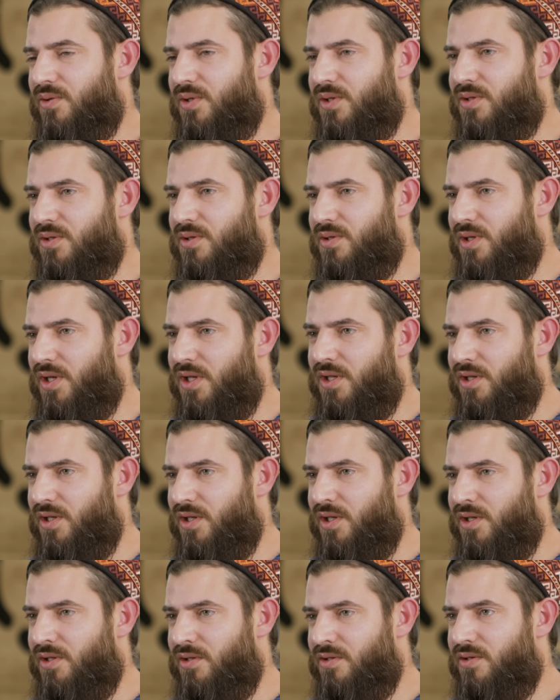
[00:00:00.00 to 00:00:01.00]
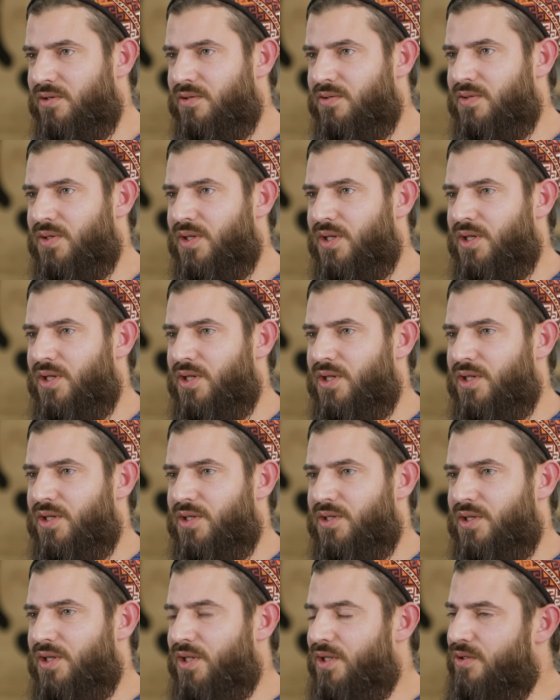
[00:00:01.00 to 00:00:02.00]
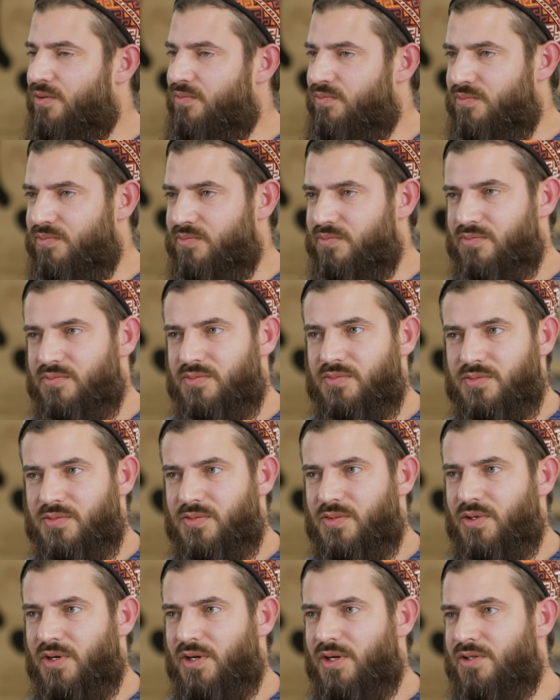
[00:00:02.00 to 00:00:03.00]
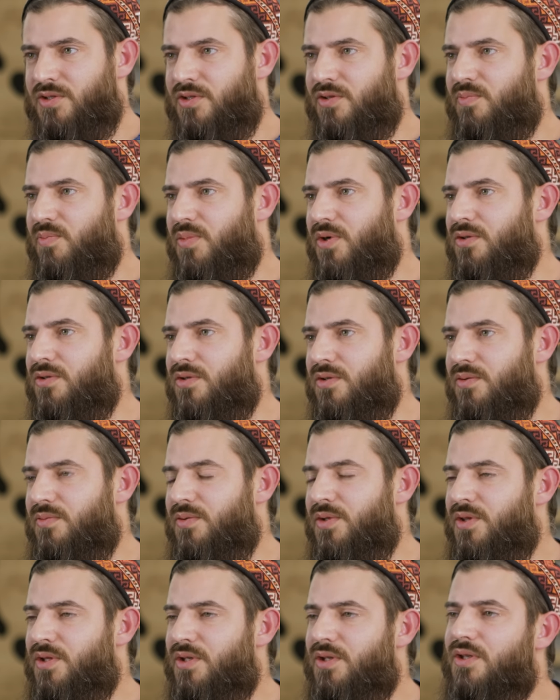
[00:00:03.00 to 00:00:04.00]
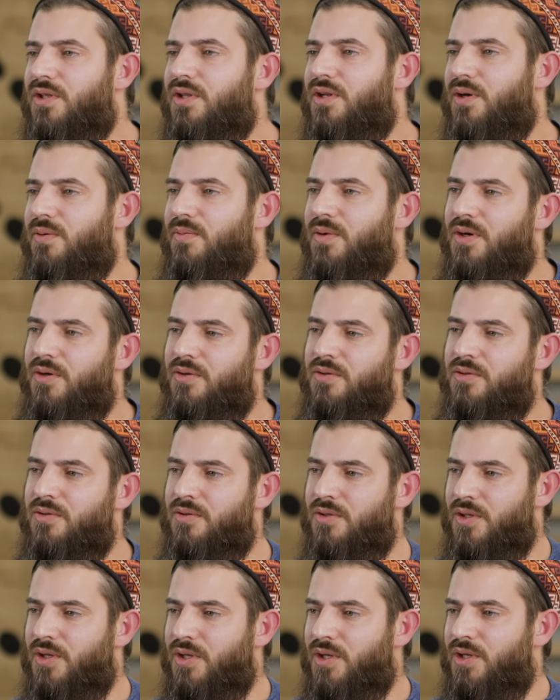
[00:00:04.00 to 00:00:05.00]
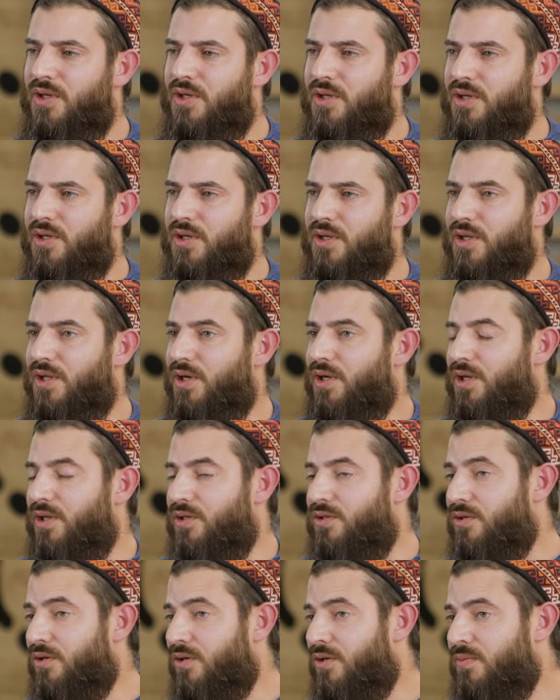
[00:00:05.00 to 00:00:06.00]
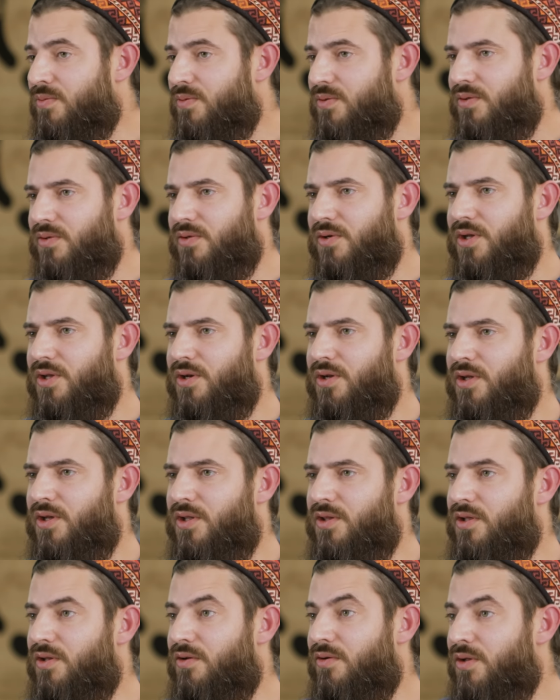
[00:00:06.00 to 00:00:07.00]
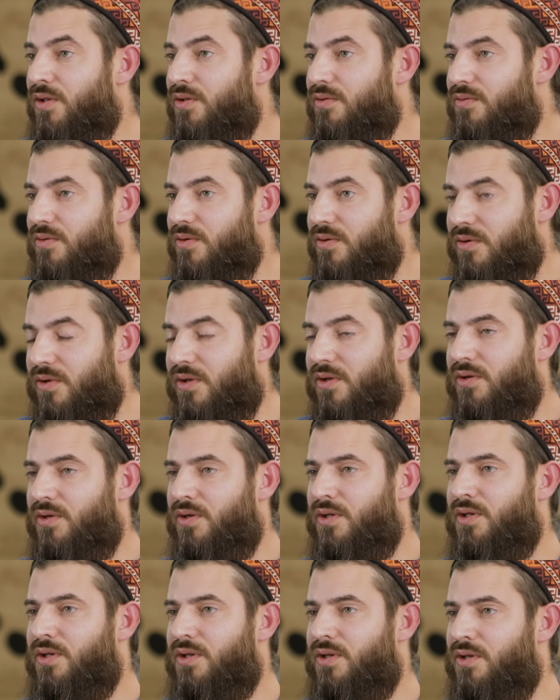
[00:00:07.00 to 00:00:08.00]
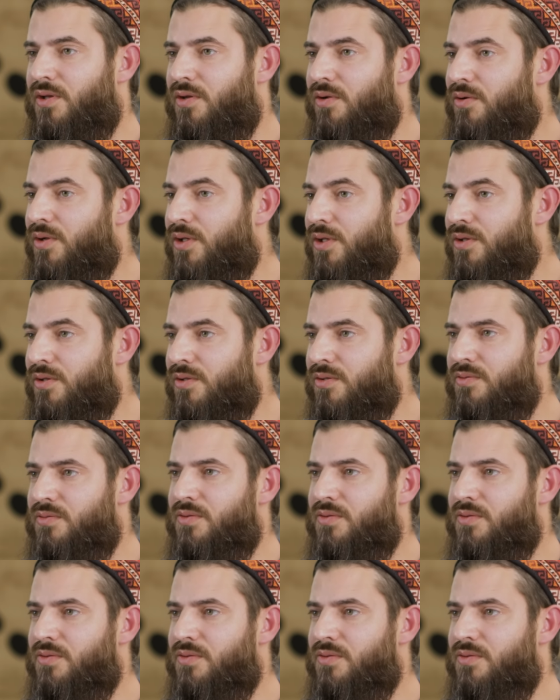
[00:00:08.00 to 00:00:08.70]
reach that age, then you are supposed to be thinking about getting a job or getting a degree or getting a career